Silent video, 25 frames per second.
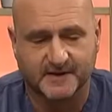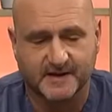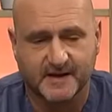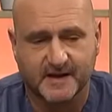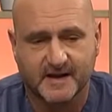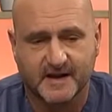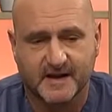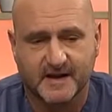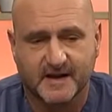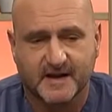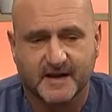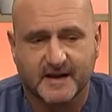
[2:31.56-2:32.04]
Oh,
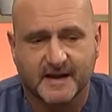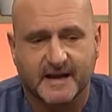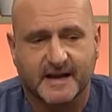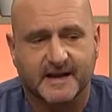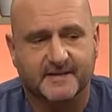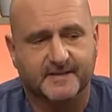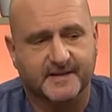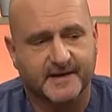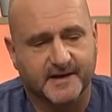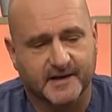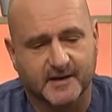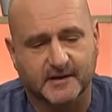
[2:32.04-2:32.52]
yeah.
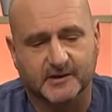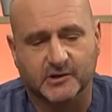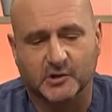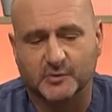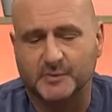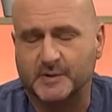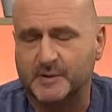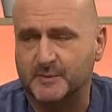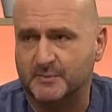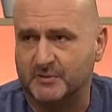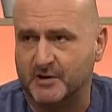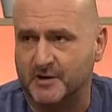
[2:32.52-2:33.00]
And they're a
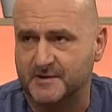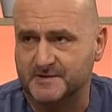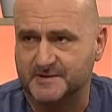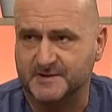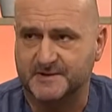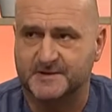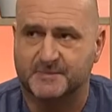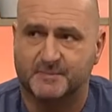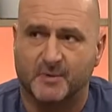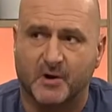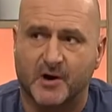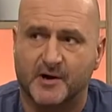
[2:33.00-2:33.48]
little bit prone to
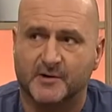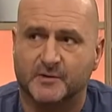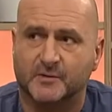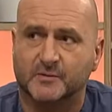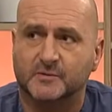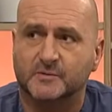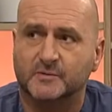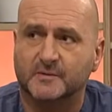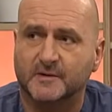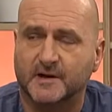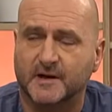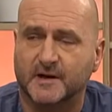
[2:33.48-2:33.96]

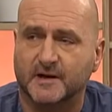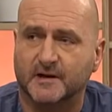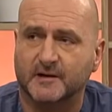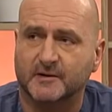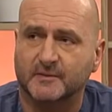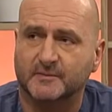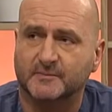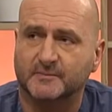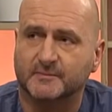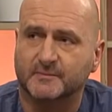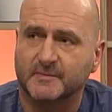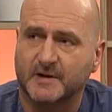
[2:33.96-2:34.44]
spinal
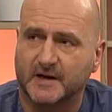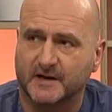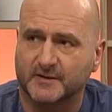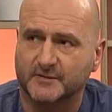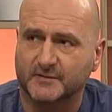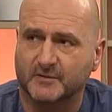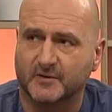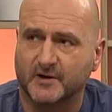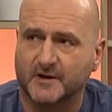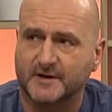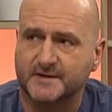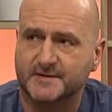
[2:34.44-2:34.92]
um,
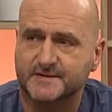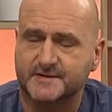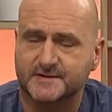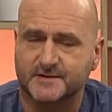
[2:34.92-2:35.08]
arthritis.